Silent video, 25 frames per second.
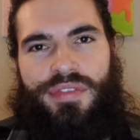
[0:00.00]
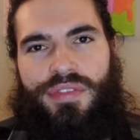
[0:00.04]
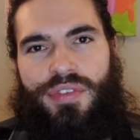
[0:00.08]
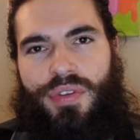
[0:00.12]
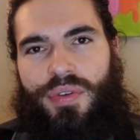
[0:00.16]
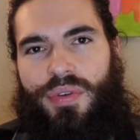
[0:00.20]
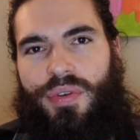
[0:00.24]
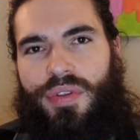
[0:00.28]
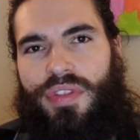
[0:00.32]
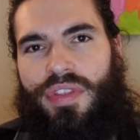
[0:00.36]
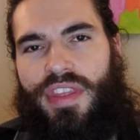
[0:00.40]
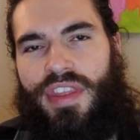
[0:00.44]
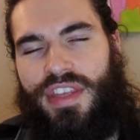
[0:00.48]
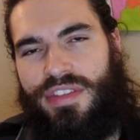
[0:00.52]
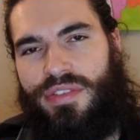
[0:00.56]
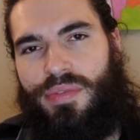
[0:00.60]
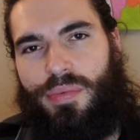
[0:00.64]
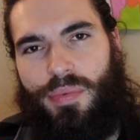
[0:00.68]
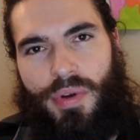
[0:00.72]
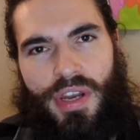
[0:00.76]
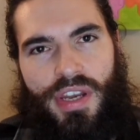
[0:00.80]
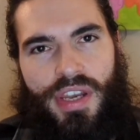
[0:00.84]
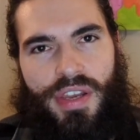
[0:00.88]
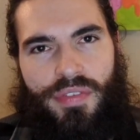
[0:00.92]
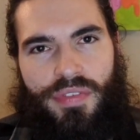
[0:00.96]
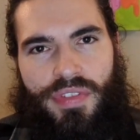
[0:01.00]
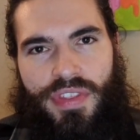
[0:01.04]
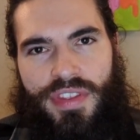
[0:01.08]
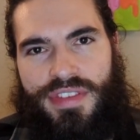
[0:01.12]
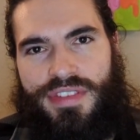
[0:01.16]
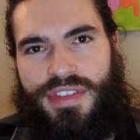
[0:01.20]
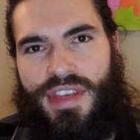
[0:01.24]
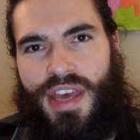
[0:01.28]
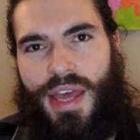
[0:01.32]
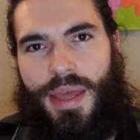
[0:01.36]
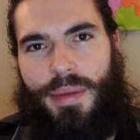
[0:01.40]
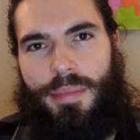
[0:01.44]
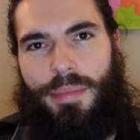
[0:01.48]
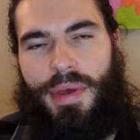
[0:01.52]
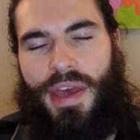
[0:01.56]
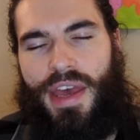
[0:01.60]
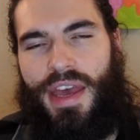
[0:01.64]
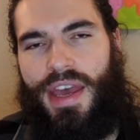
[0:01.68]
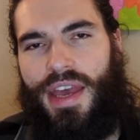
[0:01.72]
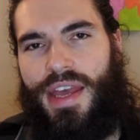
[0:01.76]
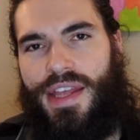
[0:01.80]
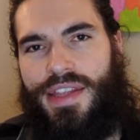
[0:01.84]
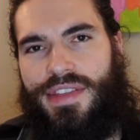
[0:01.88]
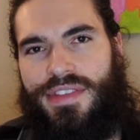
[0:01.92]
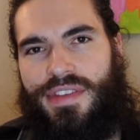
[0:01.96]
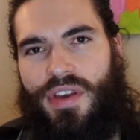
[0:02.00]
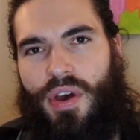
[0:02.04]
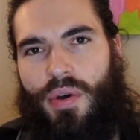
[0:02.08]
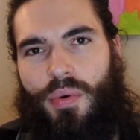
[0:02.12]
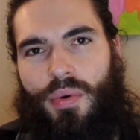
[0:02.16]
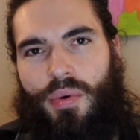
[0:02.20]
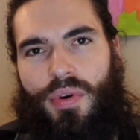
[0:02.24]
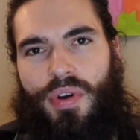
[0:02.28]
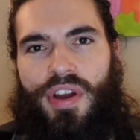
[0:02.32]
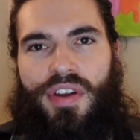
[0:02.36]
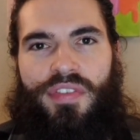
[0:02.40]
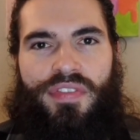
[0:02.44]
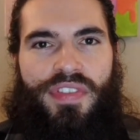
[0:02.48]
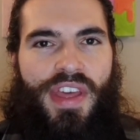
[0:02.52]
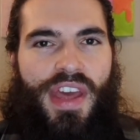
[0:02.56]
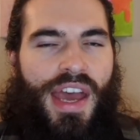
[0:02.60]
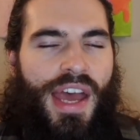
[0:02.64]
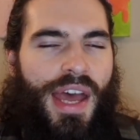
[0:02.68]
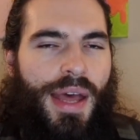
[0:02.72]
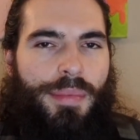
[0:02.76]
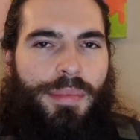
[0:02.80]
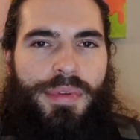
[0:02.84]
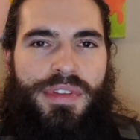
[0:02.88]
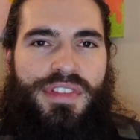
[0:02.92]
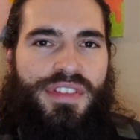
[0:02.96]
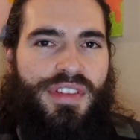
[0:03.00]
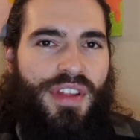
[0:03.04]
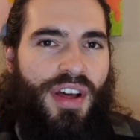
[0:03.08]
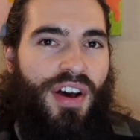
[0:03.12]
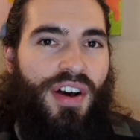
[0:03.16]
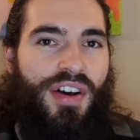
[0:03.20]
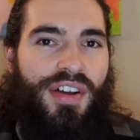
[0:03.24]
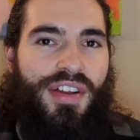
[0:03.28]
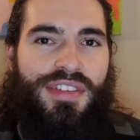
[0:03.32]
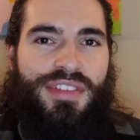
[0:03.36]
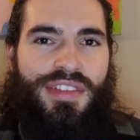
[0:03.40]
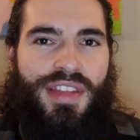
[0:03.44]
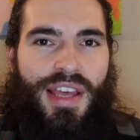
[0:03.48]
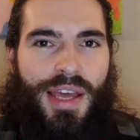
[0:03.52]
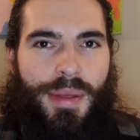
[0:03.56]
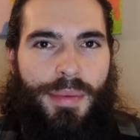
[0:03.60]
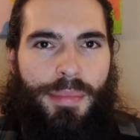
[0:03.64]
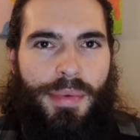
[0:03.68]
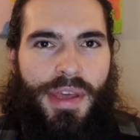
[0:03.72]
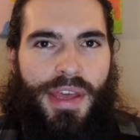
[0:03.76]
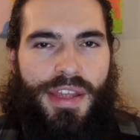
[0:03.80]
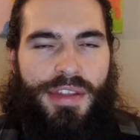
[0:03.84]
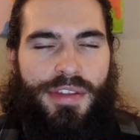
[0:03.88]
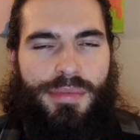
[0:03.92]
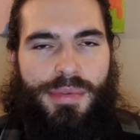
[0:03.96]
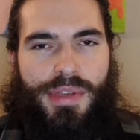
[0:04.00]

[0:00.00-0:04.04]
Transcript: to this run of the Skypads or if that happens to all Skypads,